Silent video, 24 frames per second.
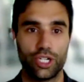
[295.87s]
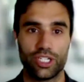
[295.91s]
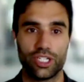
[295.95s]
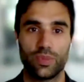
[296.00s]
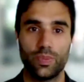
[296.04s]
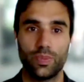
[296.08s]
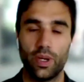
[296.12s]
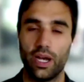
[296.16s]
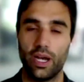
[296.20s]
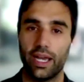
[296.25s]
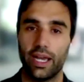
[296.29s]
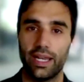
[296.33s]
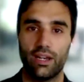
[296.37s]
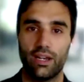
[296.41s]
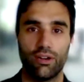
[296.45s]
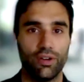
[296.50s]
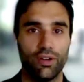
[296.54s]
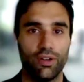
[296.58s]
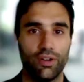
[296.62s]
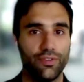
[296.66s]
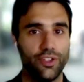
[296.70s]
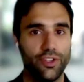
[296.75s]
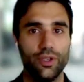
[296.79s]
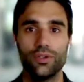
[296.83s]

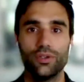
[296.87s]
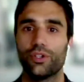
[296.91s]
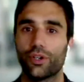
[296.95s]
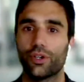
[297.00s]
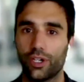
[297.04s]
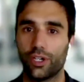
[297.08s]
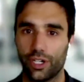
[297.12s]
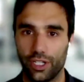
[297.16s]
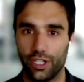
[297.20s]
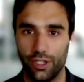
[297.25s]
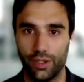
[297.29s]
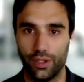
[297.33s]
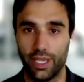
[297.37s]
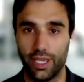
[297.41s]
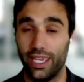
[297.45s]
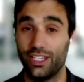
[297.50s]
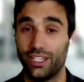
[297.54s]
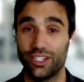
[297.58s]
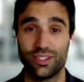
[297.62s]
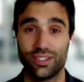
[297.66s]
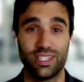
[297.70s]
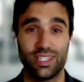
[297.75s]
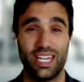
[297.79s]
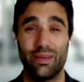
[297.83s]
Trustpilot,
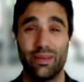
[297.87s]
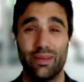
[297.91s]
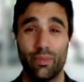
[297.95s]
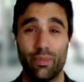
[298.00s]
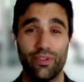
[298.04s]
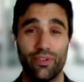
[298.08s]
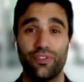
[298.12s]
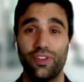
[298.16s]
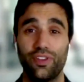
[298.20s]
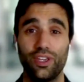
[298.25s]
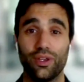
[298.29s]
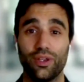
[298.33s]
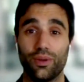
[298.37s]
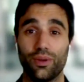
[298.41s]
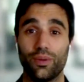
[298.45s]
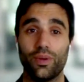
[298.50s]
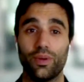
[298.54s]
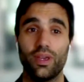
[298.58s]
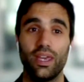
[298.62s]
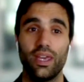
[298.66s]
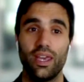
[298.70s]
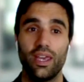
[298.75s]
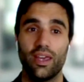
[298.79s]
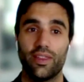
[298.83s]
Reviews.co.uk, just to name a
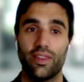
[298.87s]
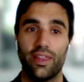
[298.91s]
few.